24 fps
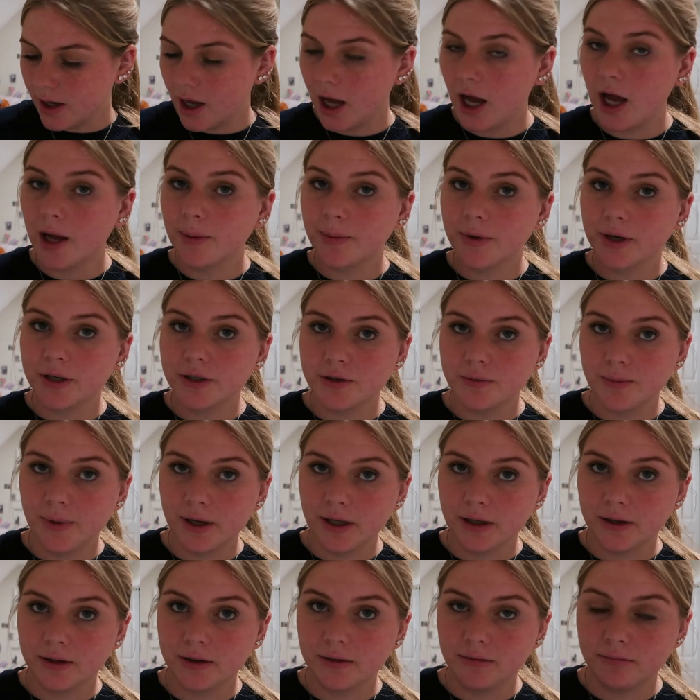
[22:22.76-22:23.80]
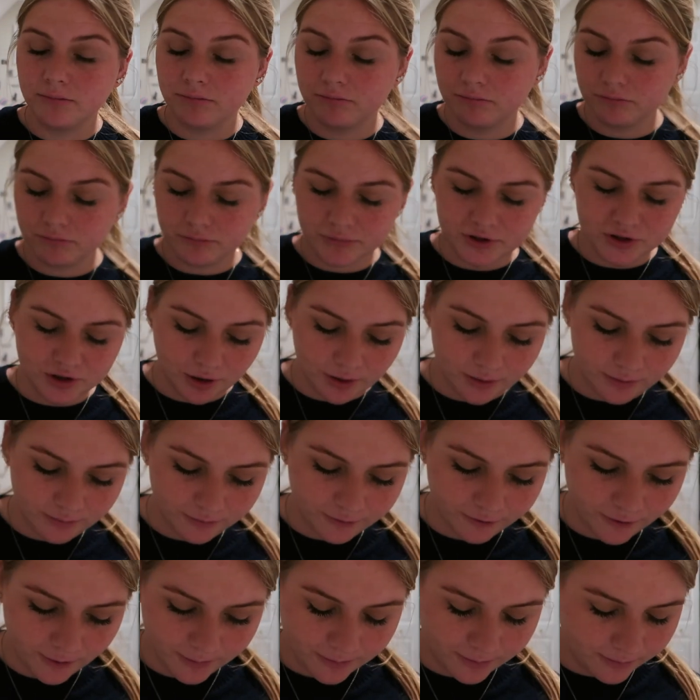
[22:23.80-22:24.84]
I'm going to do my
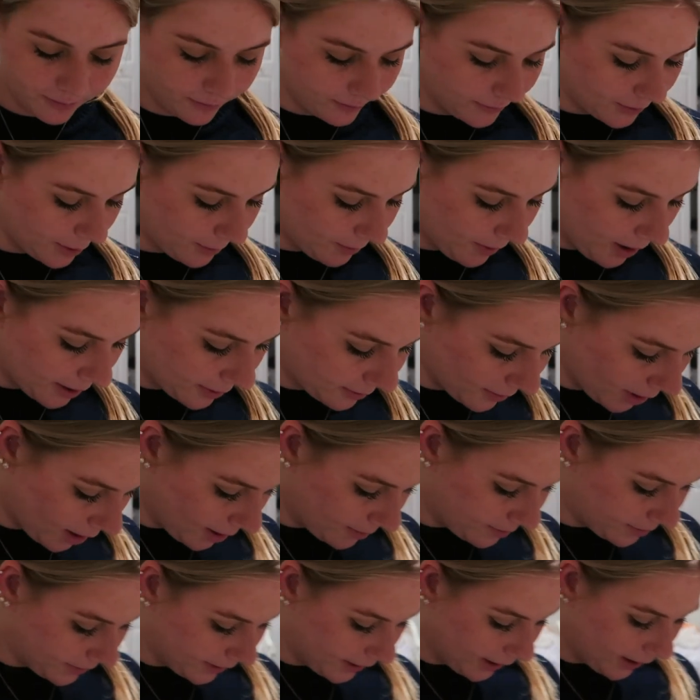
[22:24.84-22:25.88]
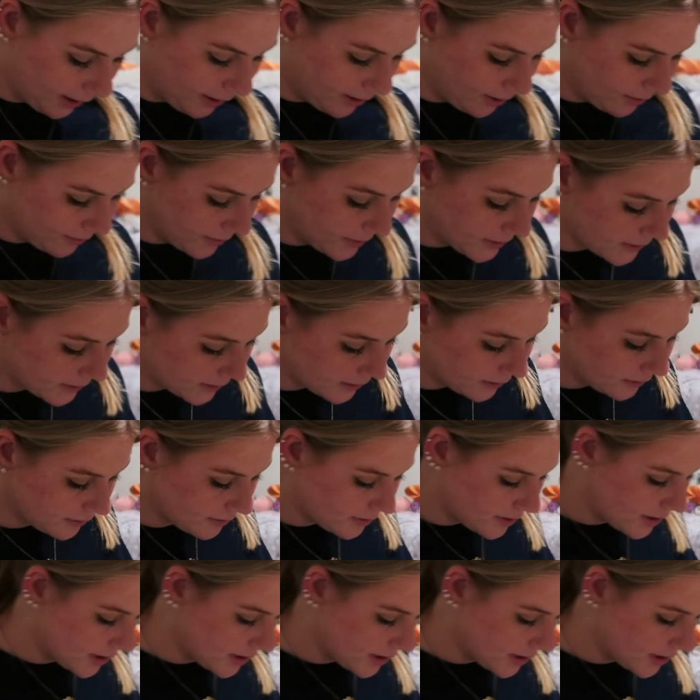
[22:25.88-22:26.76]
start from the bottom up like I always do.